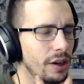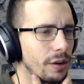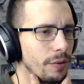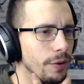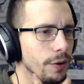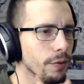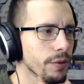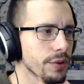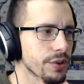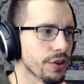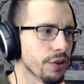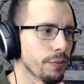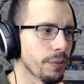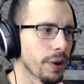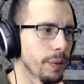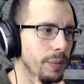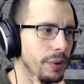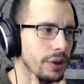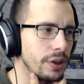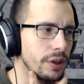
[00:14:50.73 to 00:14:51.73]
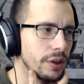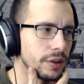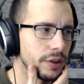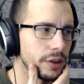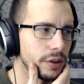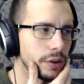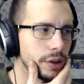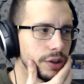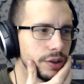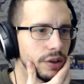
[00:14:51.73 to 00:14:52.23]
I'm going to reserve my opinion
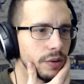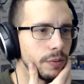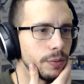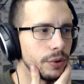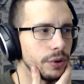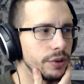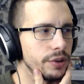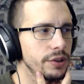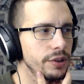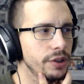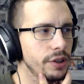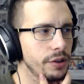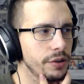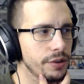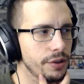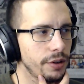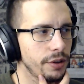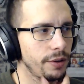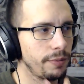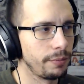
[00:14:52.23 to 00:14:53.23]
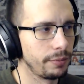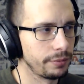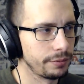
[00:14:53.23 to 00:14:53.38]
until I see more details on him.